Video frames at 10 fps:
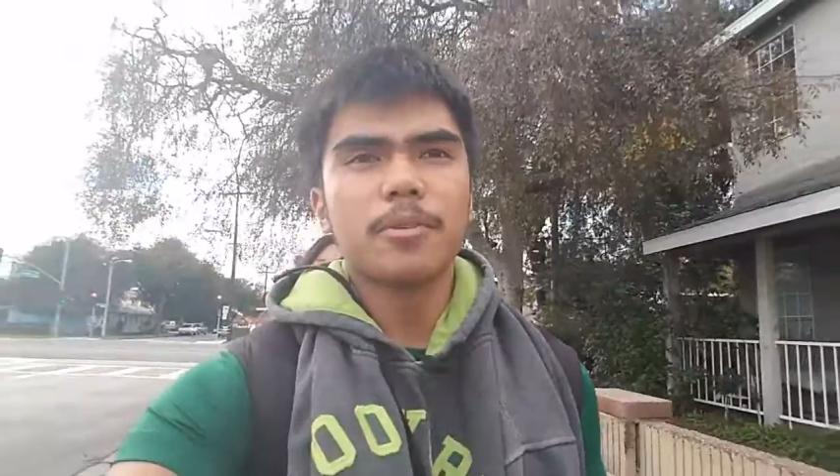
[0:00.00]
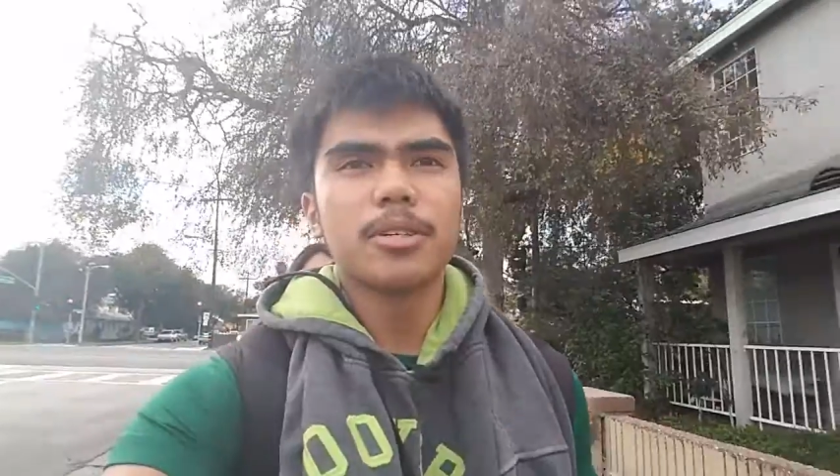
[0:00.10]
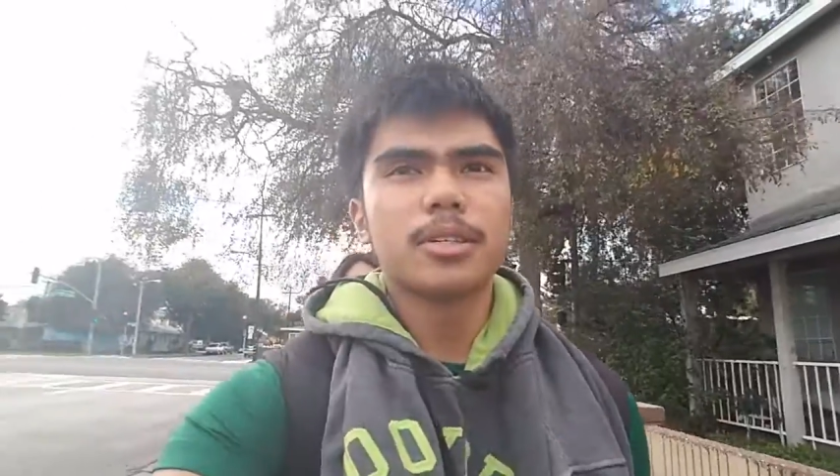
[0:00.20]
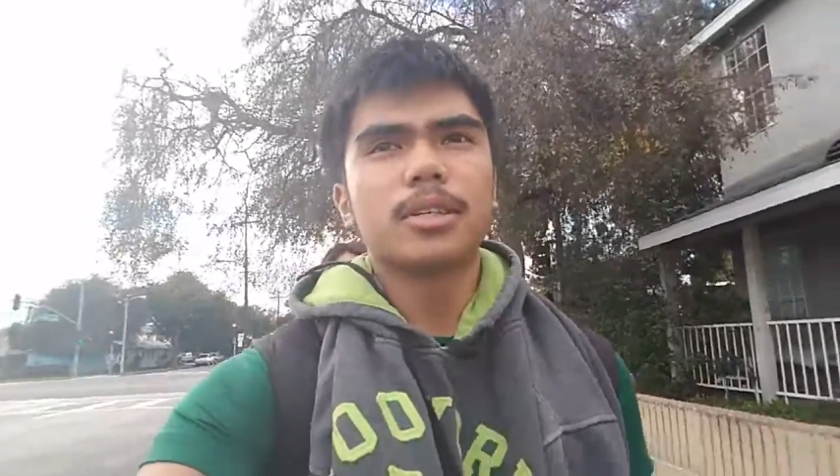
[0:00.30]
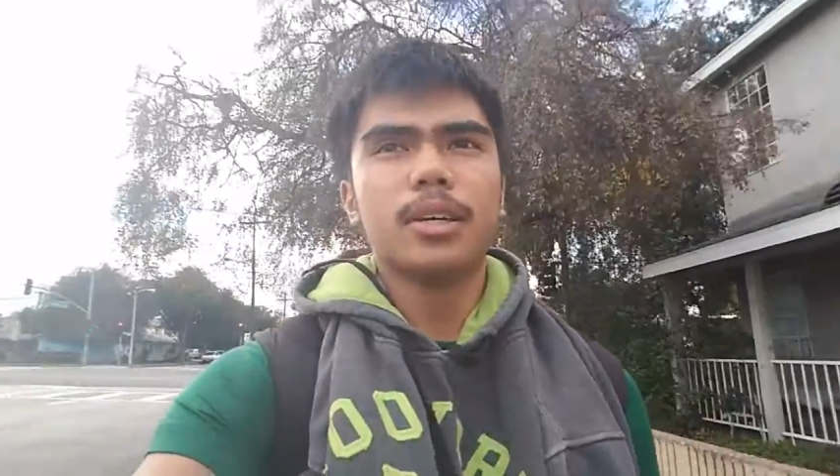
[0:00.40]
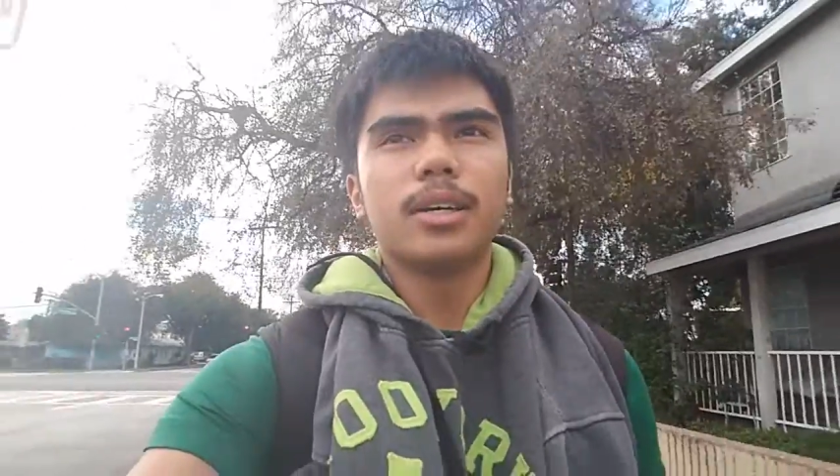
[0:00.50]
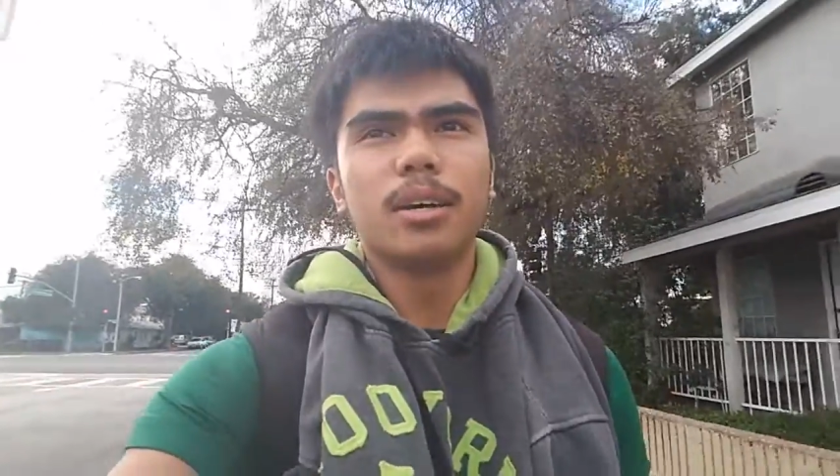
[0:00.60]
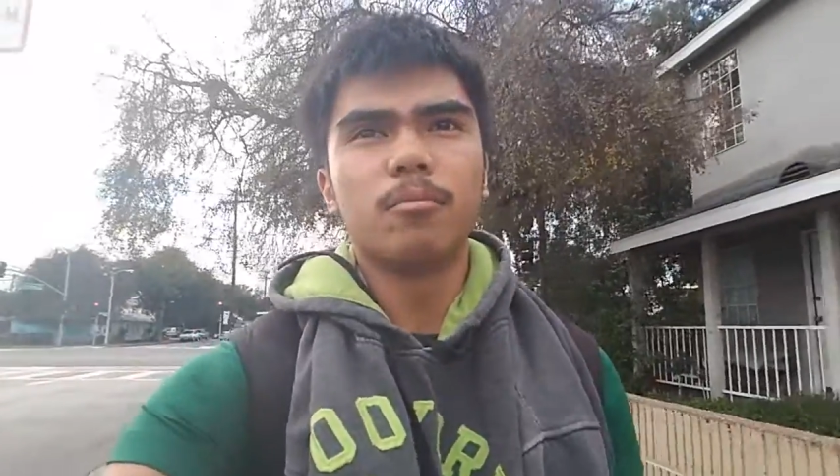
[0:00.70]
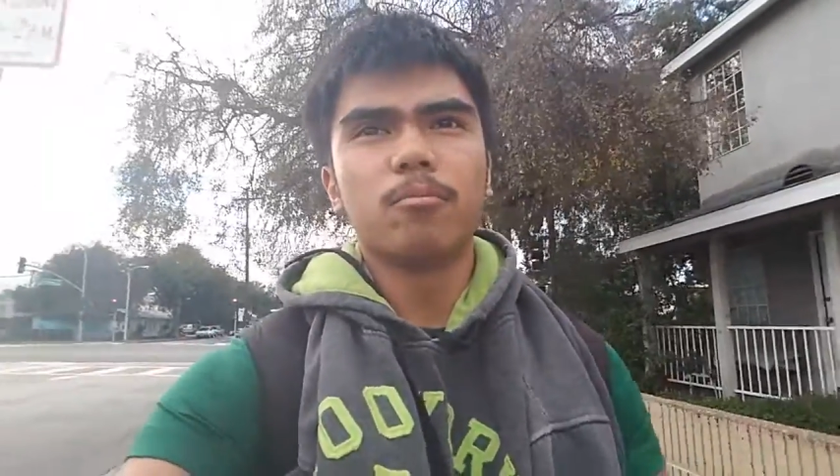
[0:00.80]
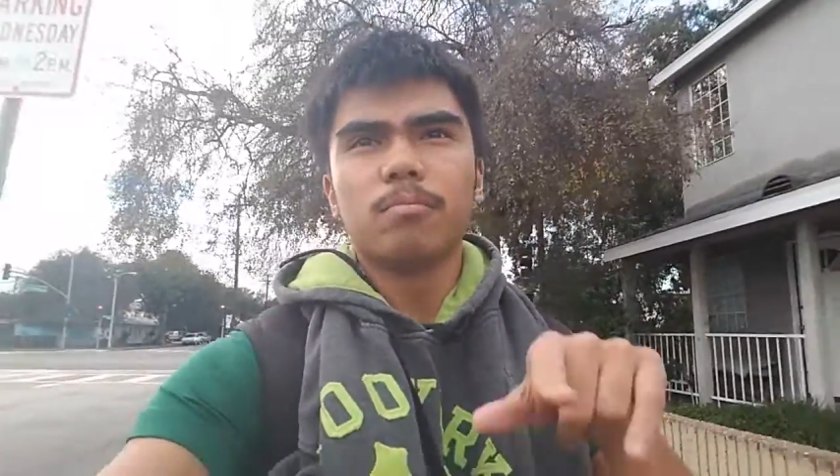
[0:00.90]
Just
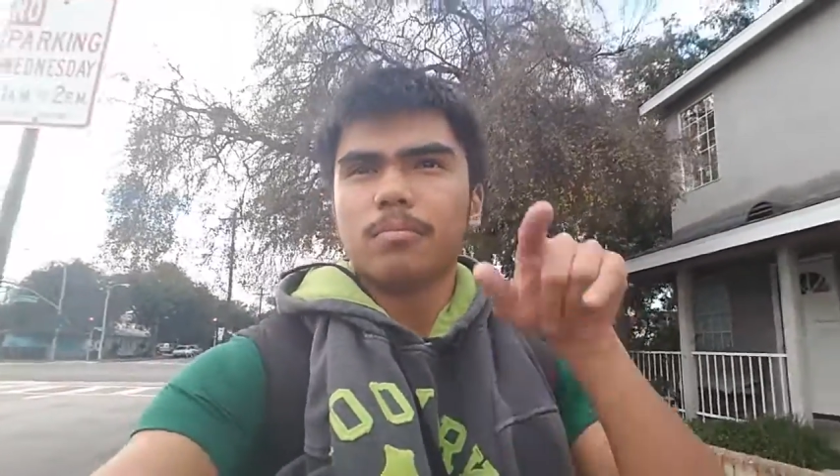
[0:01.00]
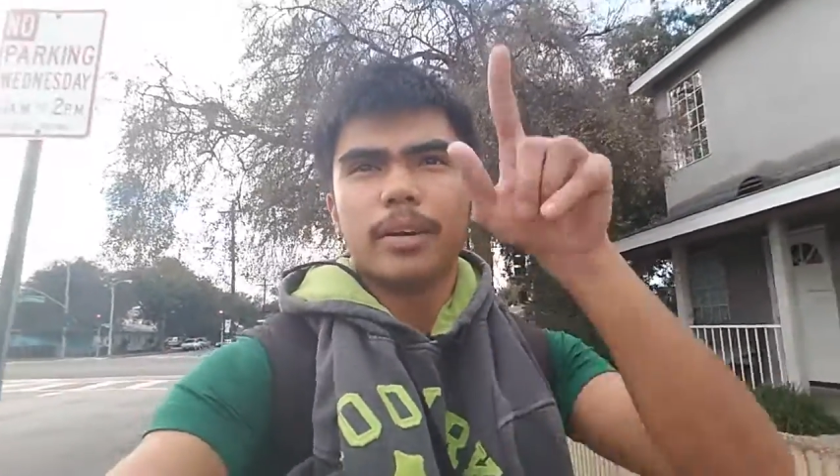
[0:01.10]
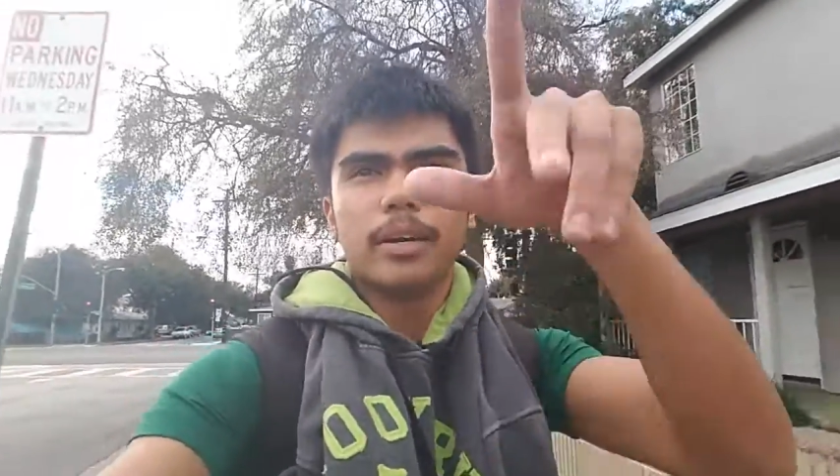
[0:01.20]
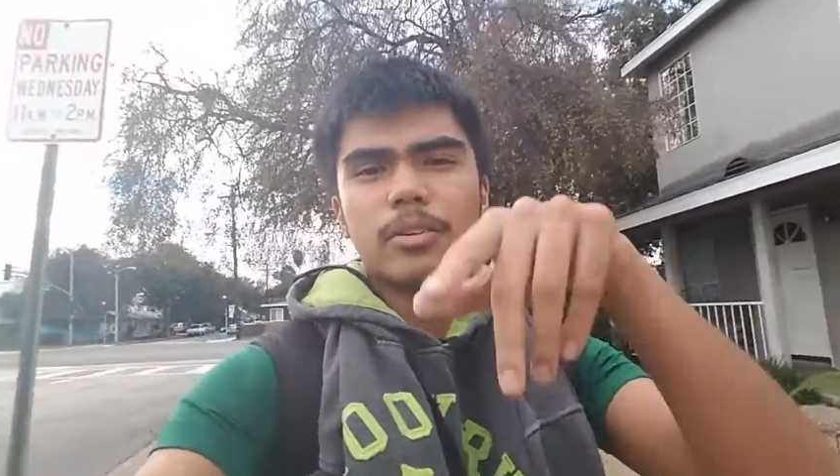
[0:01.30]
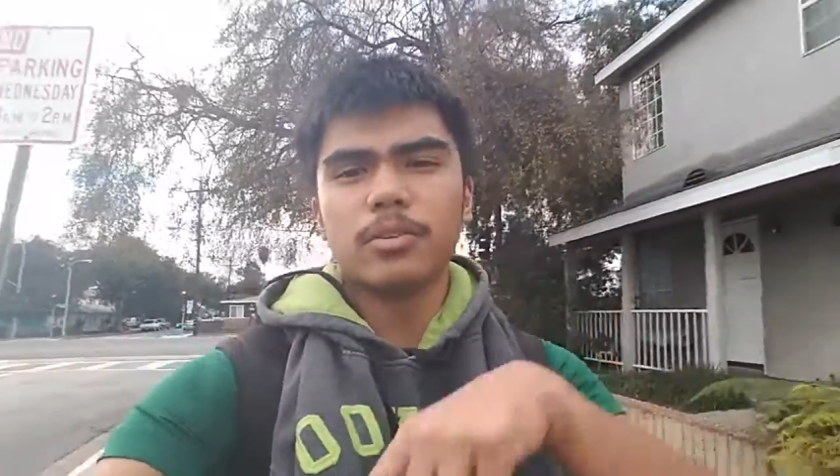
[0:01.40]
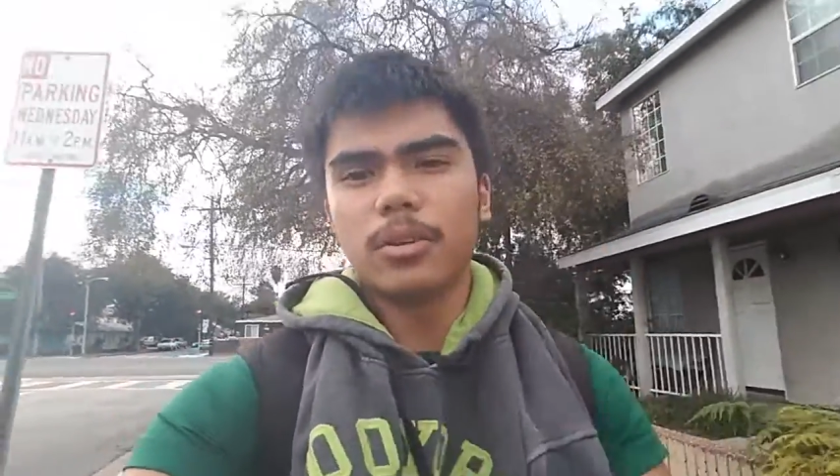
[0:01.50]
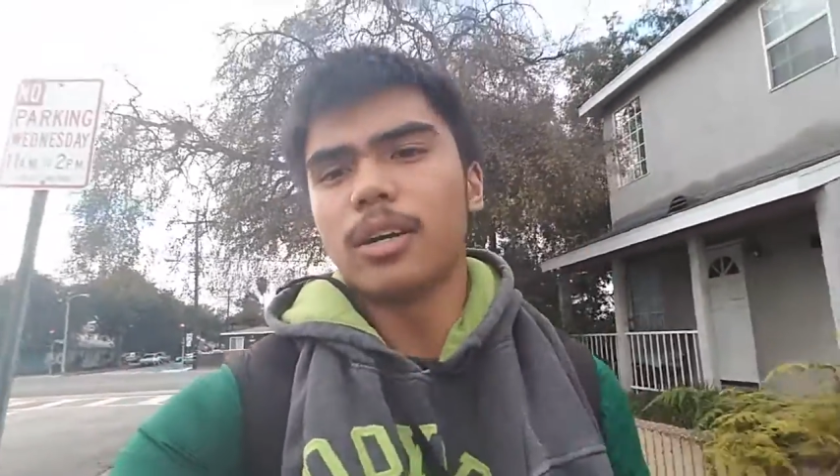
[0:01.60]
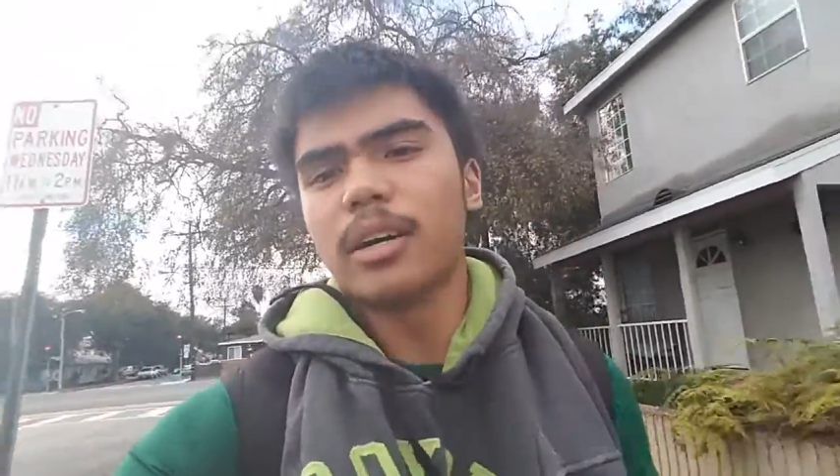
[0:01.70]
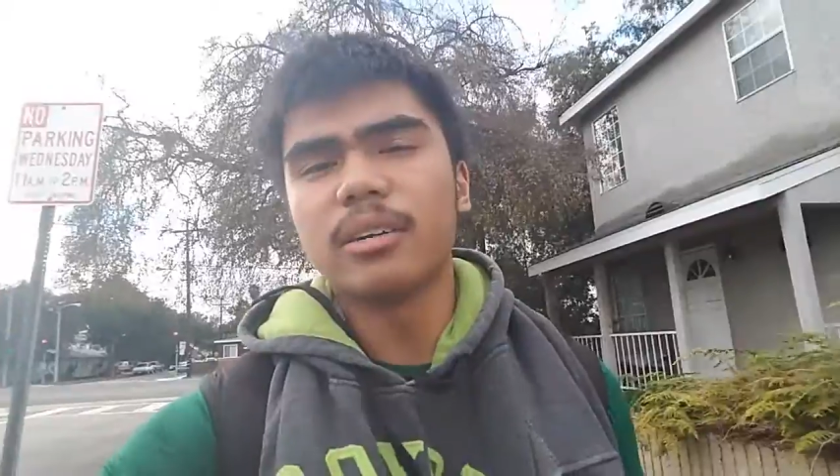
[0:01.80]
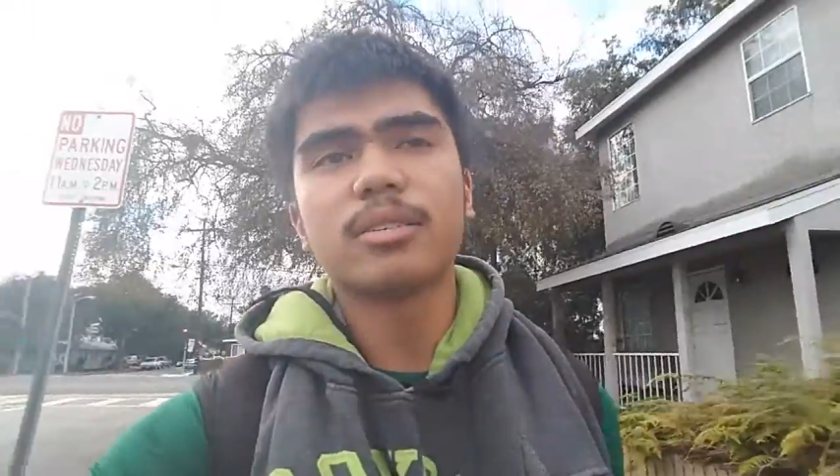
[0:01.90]
heading to
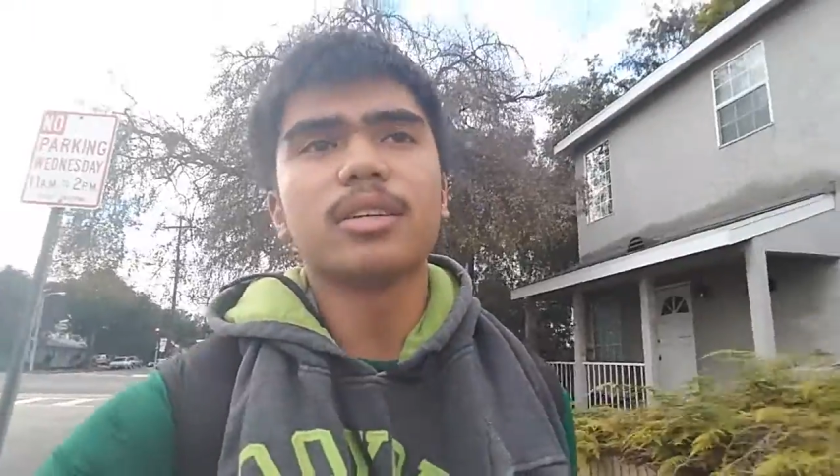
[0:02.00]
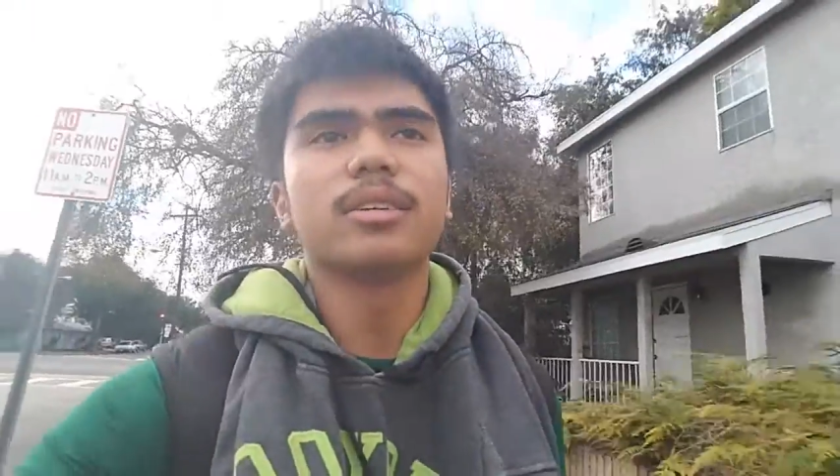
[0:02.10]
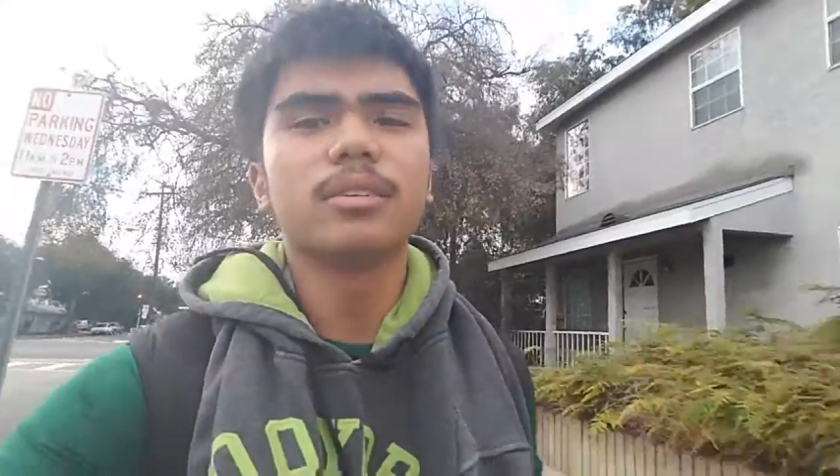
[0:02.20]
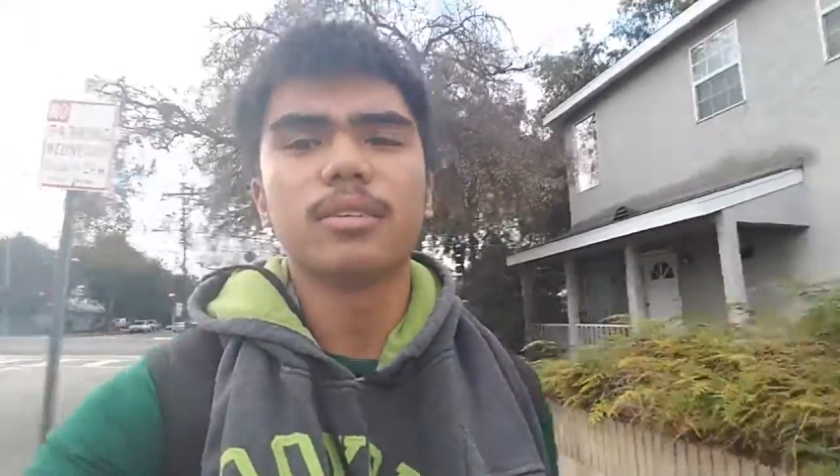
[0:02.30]
our house now.